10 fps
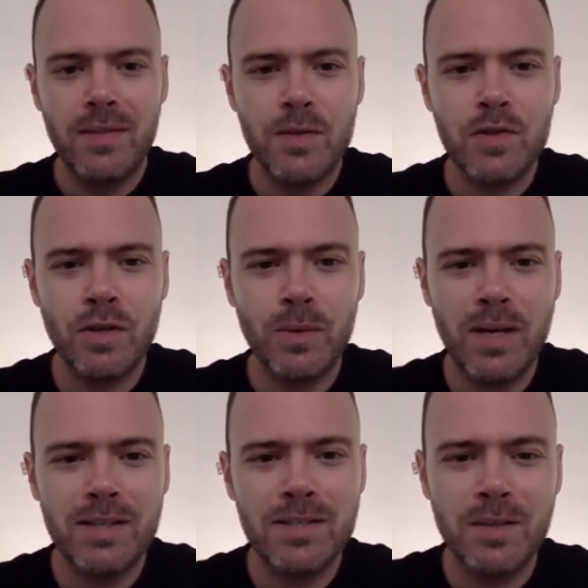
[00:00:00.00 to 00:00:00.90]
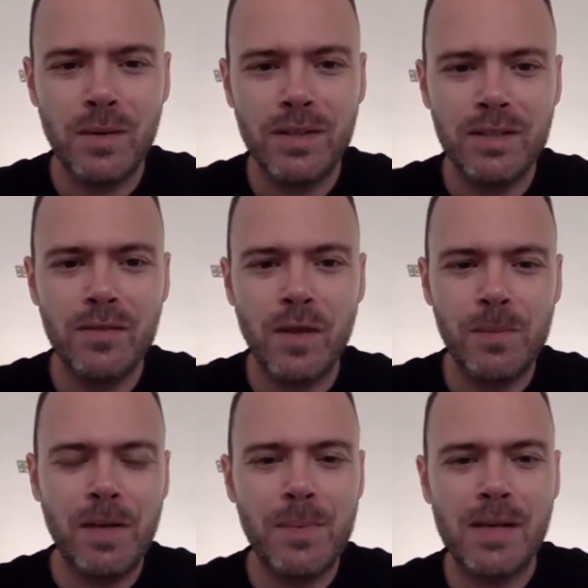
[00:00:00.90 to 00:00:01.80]
on this show, not necessarily in
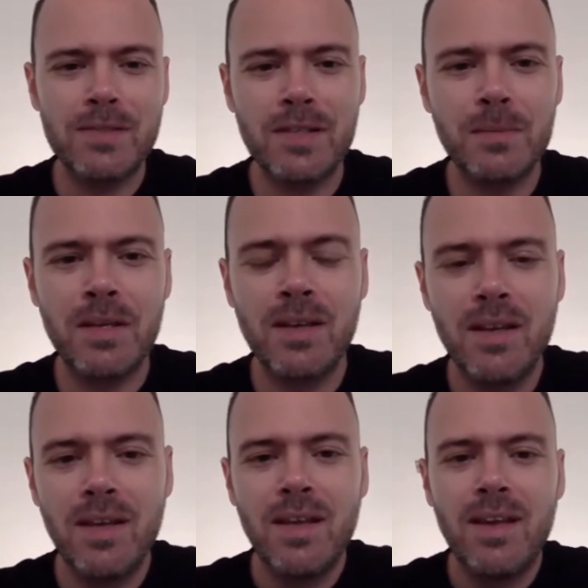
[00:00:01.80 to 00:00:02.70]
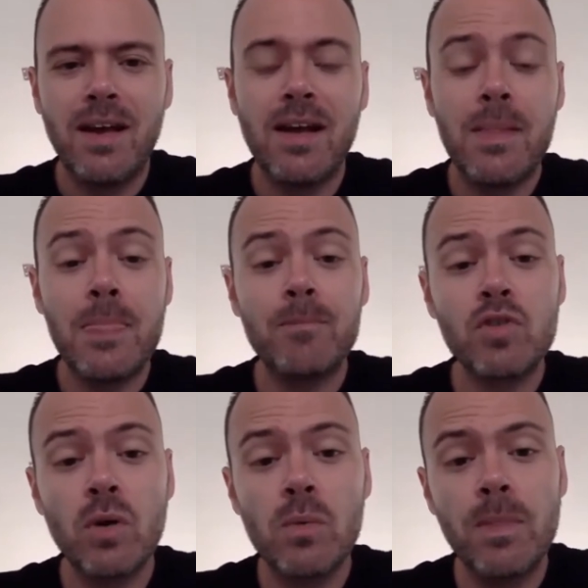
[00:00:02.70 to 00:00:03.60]
development capacity, but
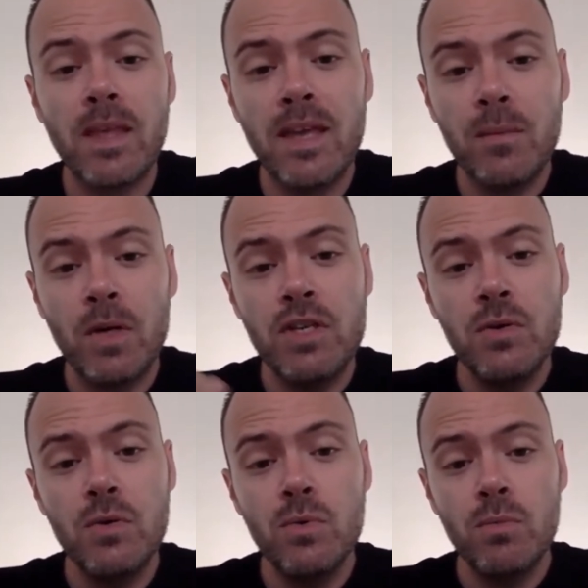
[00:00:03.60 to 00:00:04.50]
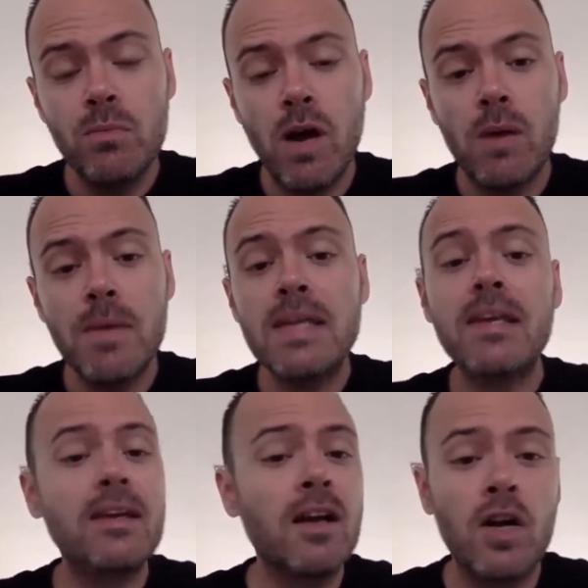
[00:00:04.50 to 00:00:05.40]
so when you are
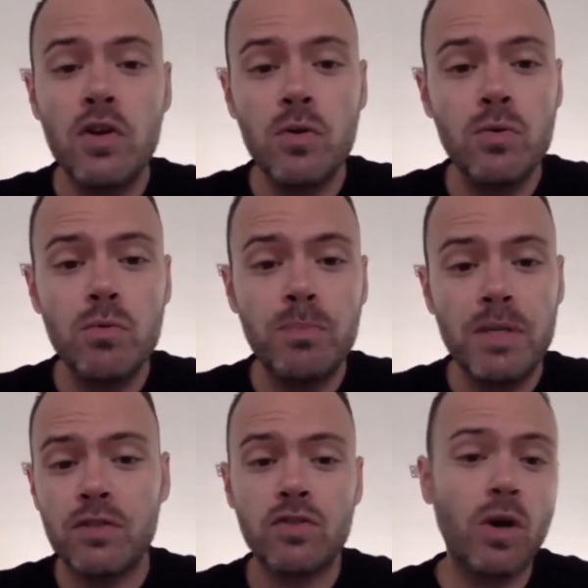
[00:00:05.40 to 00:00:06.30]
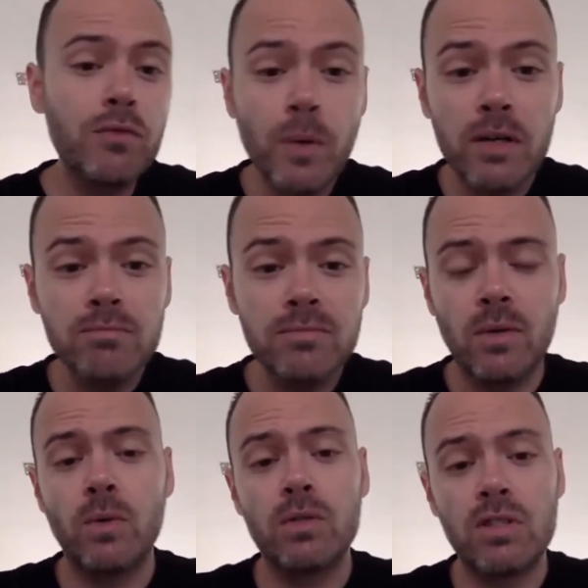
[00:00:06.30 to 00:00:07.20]
making a new piece of software
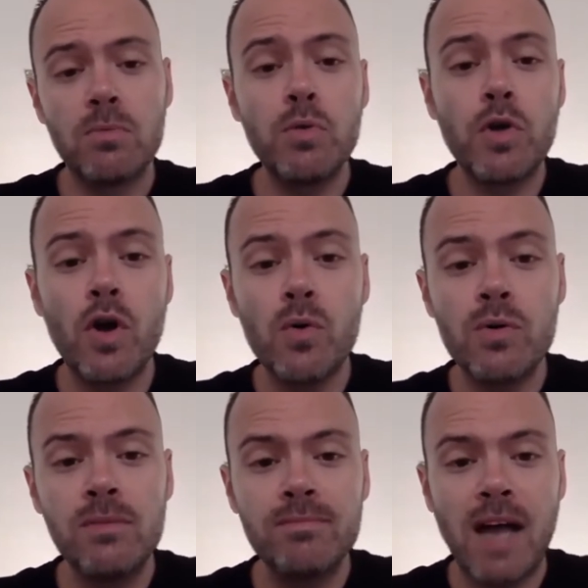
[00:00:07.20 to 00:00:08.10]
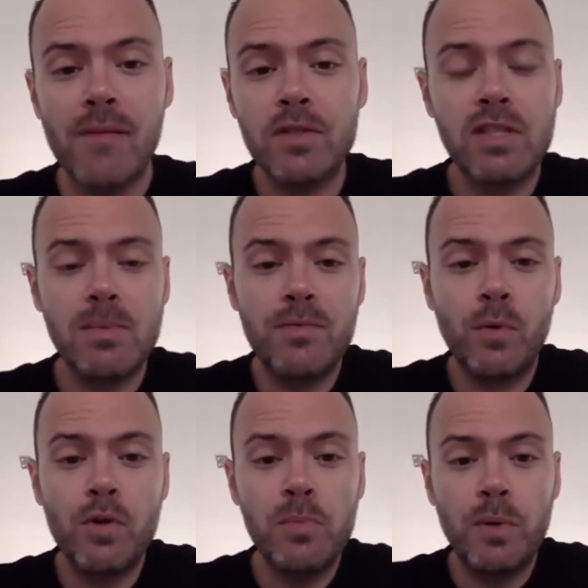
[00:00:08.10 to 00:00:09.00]
or some new code, obviously
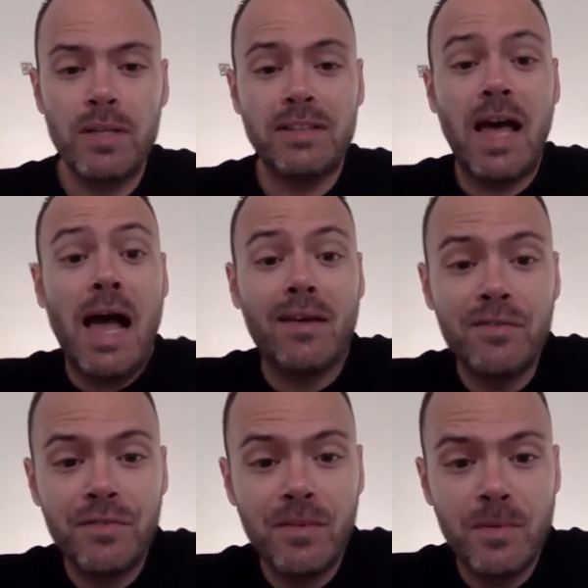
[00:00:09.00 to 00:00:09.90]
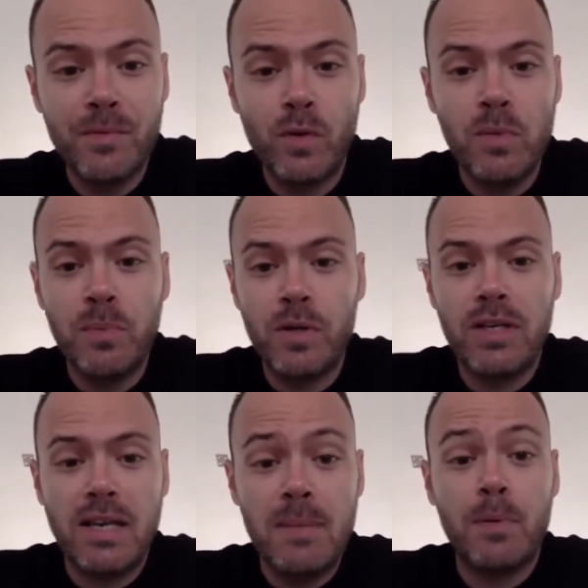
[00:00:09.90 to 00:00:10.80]
before you put it live, before you put
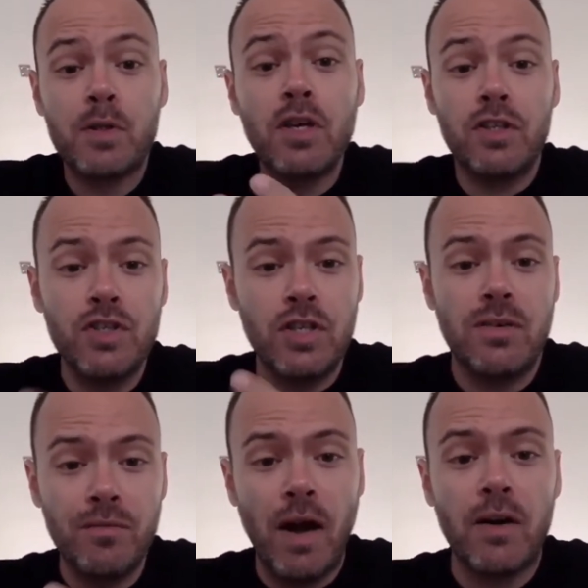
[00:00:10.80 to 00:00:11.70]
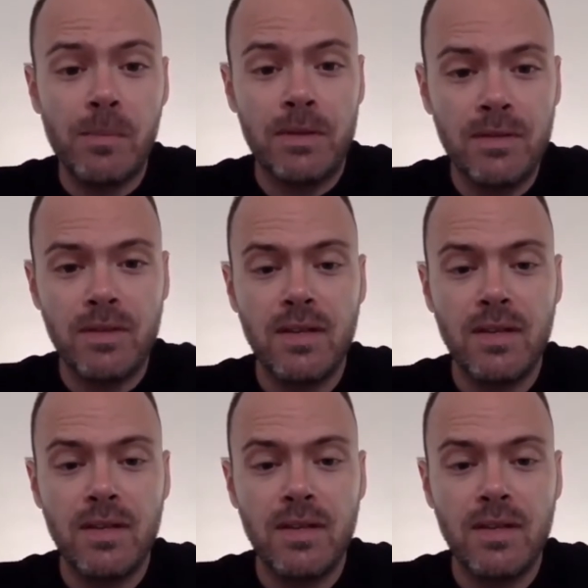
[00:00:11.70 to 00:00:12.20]
it in a production environment,